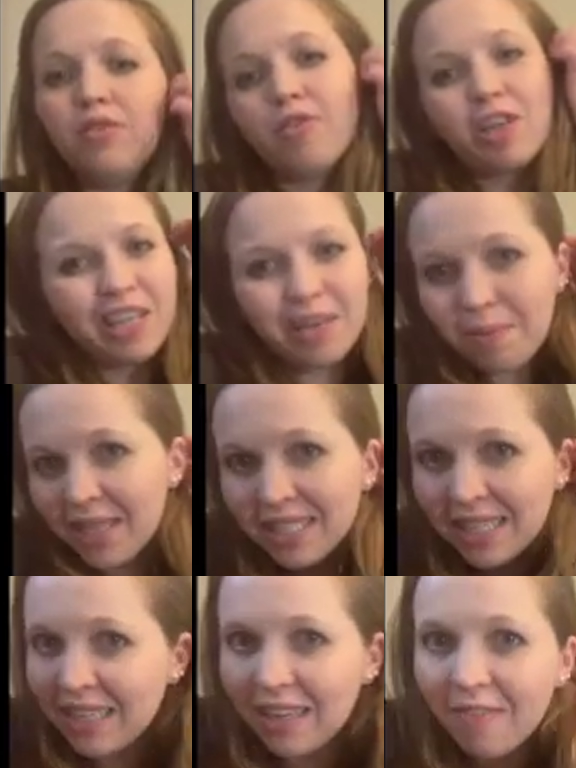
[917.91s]
You can limit
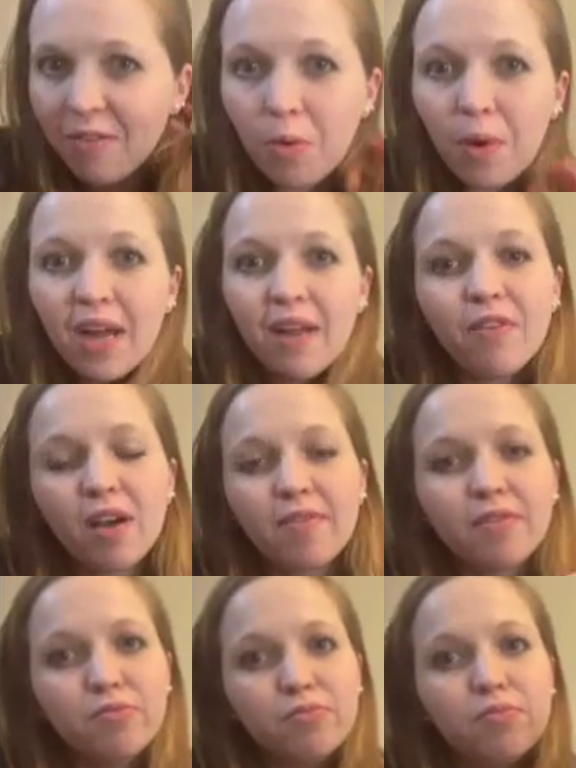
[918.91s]
it if you want, if you have
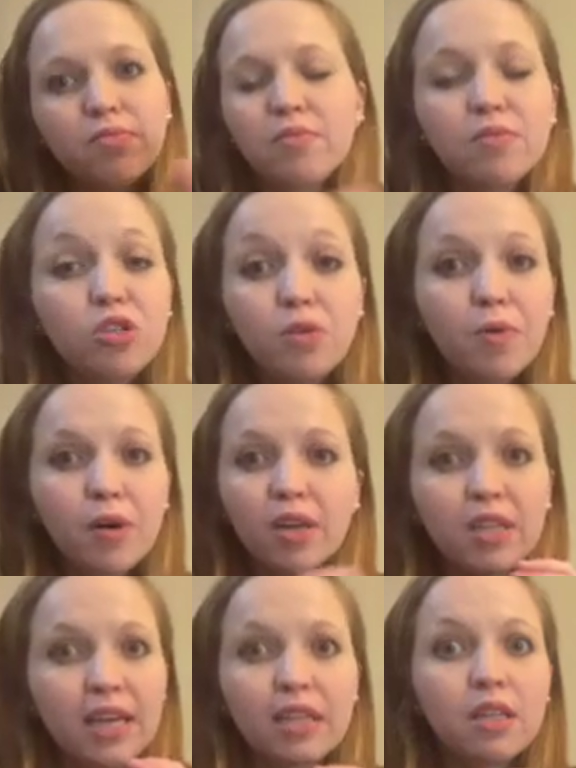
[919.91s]
a
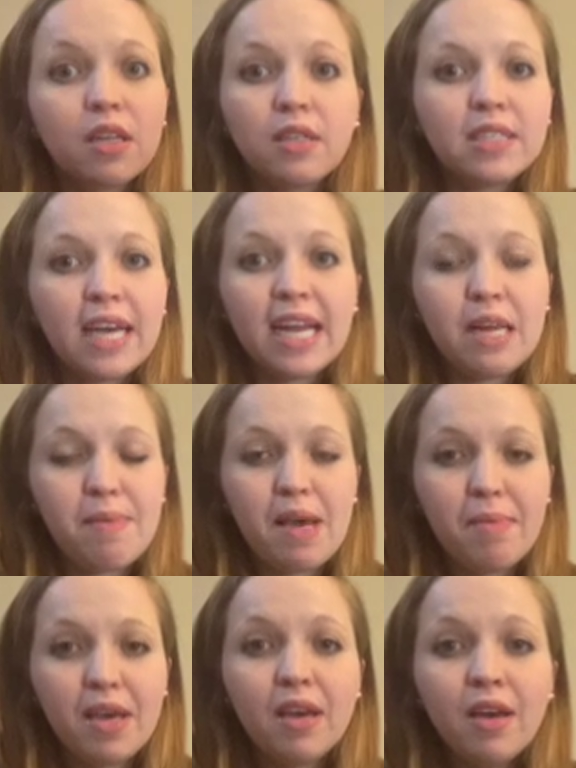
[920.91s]
newborn, little tiny
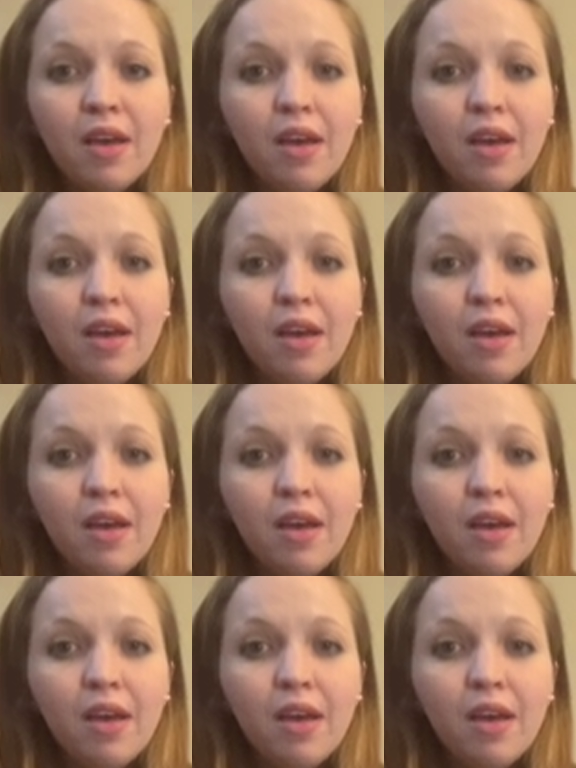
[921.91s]
baby.